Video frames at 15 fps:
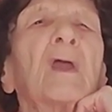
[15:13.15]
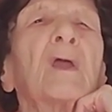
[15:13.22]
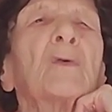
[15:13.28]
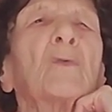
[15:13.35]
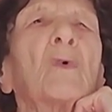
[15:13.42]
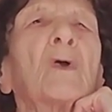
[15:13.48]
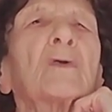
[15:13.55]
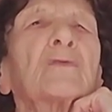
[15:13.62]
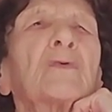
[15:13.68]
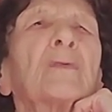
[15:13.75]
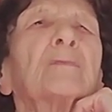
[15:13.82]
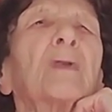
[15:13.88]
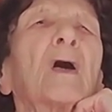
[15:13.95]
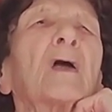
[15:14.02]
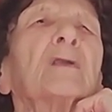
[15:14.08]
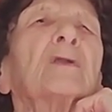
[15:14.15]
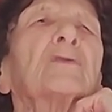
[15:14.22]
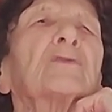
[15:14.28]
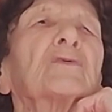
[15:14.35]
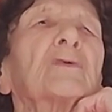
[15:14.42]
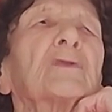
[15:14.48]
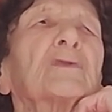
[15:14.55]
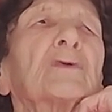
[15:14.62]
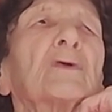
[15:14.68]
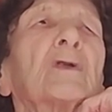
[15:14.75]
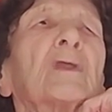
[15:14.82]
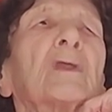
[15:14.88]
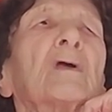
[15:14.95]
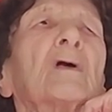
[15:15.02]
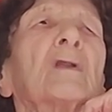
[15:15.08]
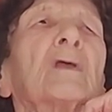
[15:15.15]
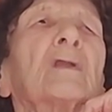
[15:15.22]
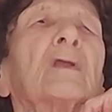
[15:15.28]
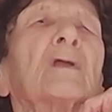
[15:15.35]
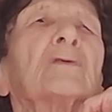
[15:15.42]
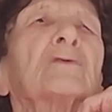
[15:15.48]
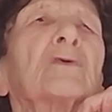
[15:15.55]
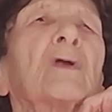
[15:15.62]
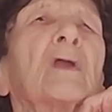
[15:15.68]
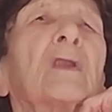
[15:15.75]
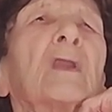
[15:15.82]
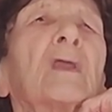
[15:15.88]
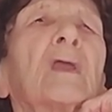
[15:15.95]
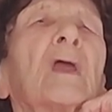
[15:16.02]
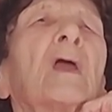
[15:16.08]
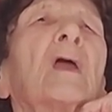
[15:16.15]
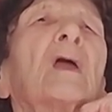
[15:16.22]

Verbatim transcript: and worked from 9 to 3.30 on it in training.